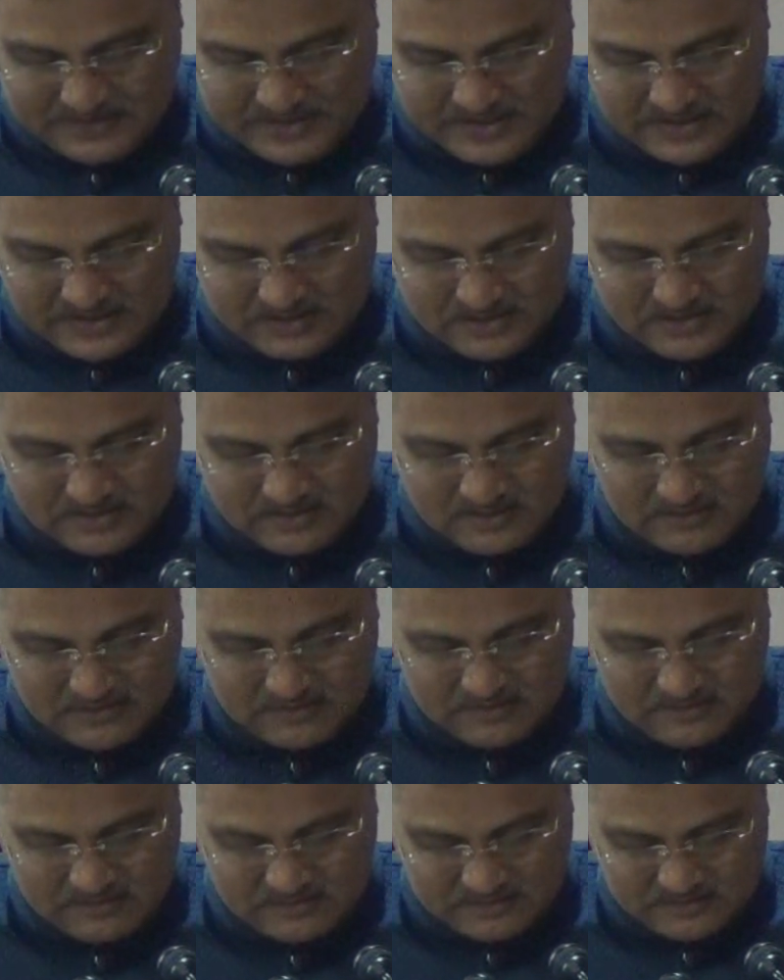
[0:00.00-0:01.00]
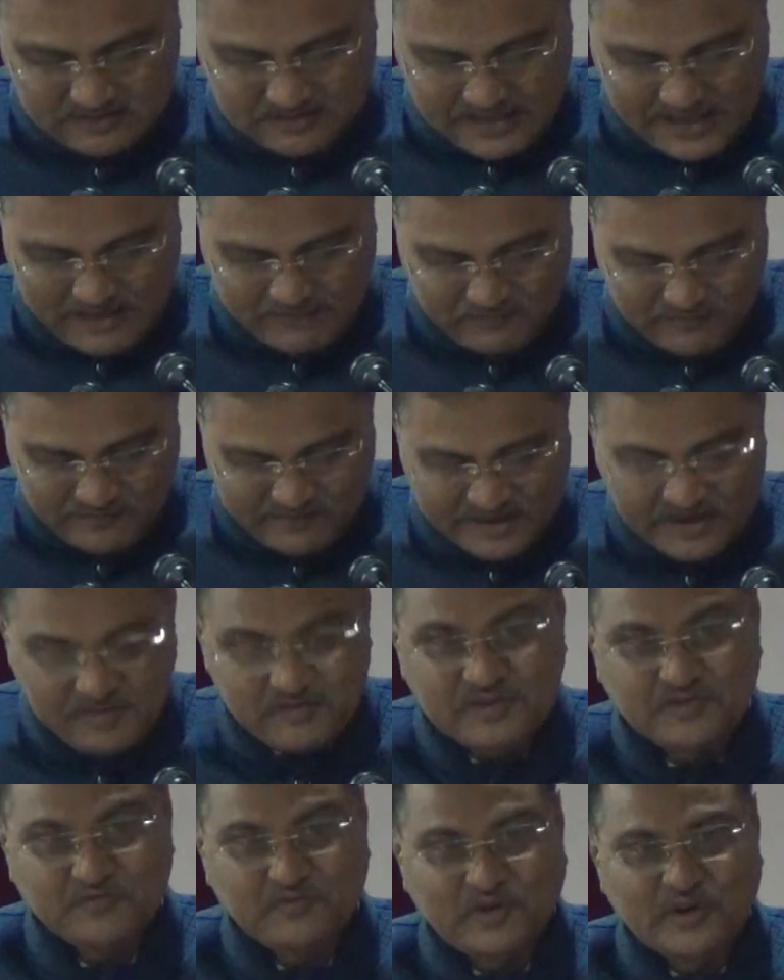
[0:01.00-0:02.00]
And I am very much